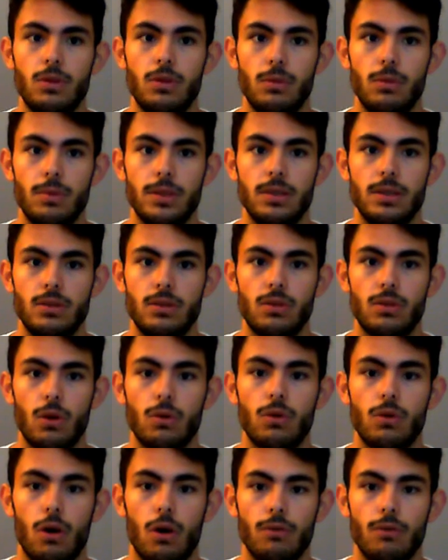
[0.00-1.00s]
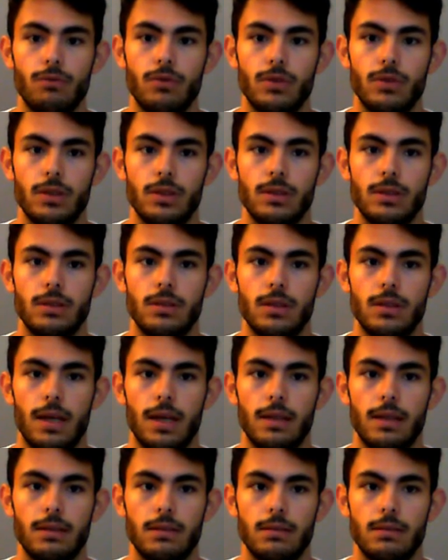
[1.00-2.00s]
to be so confident,
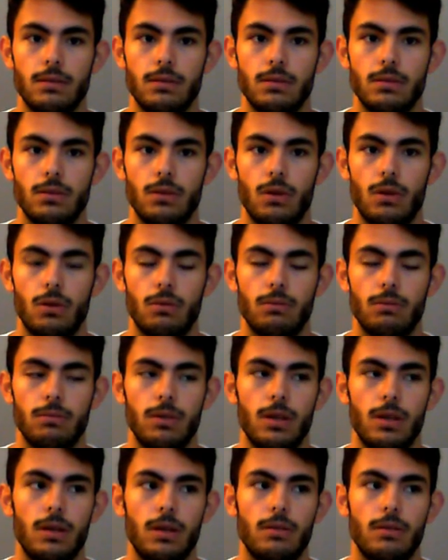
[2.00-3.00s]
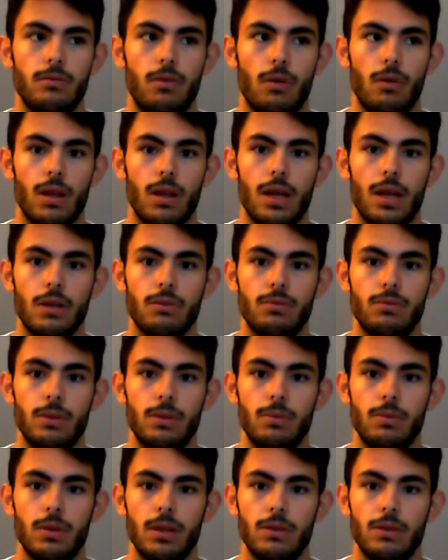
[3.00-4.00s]
and for a lot of
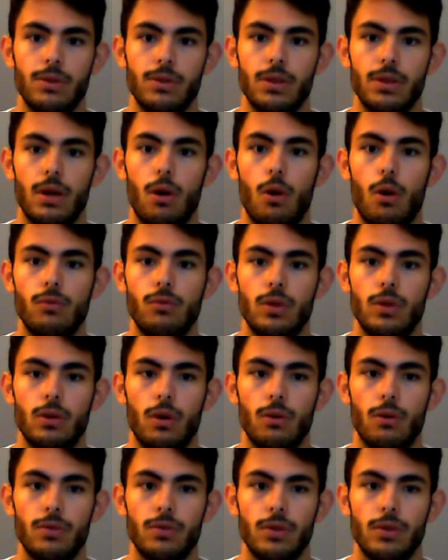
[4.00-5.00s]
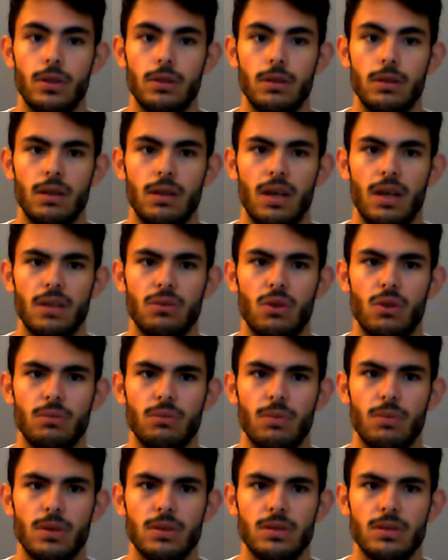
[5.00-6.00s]
people even overconfident. And I thought
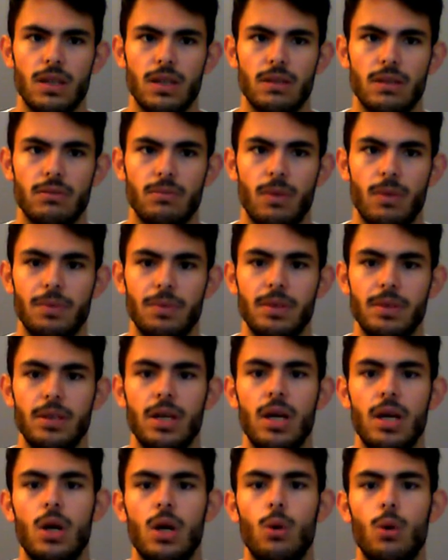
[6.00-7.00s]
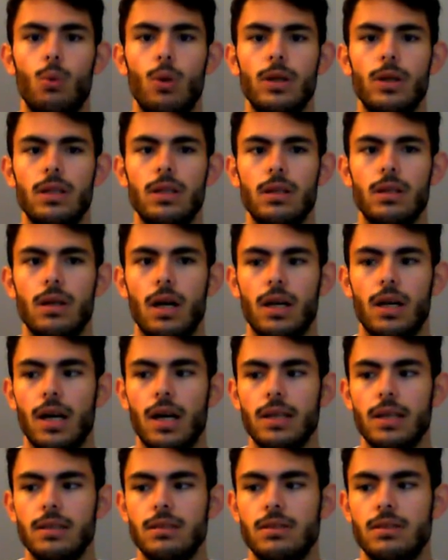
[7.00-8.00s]
myself, I mean, when a
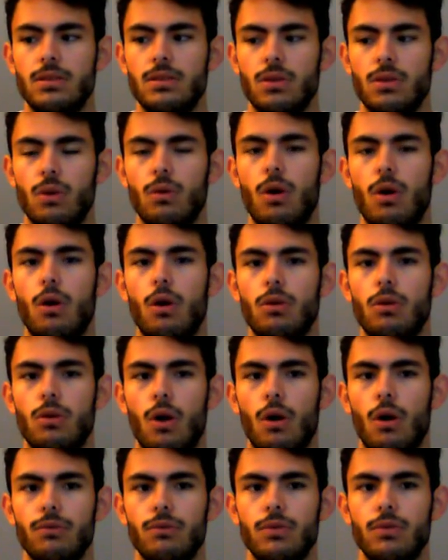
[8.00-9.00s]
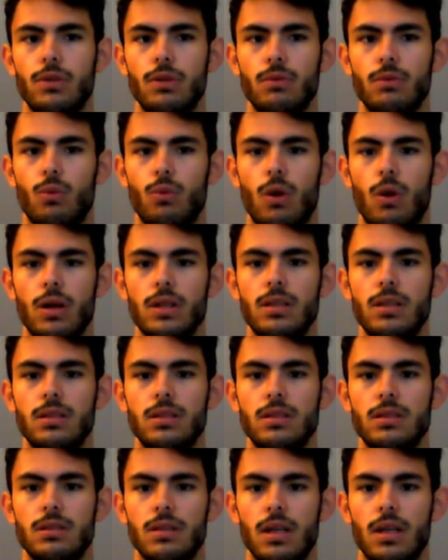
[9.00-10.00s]
guy is so confident, why
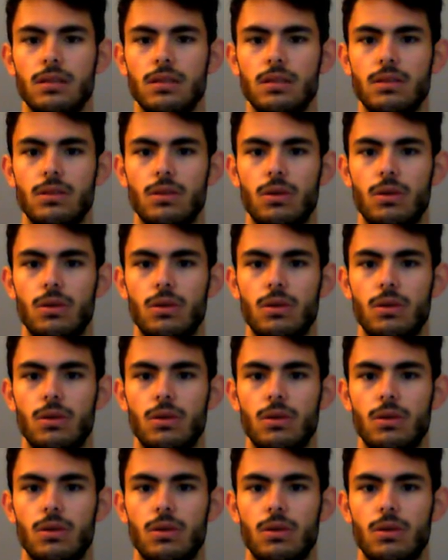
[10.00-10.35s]
he's not